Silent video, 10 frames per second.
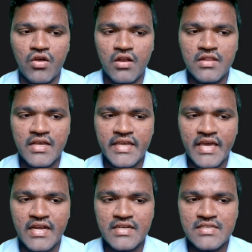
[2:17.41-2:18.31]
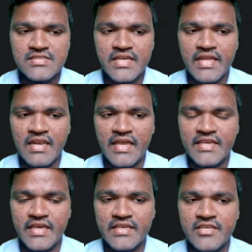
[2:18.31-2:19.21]
all the characters
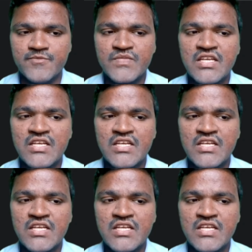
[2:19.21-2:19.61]
like AE.